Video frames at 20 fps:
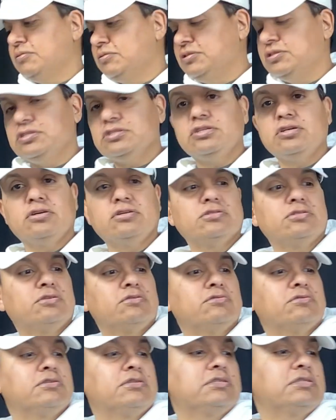Let's toss
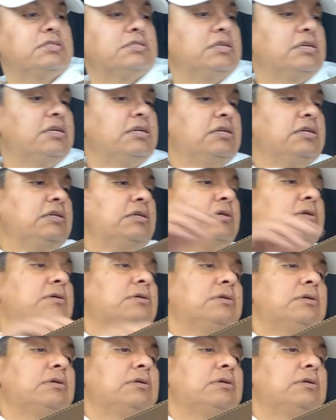those to the side.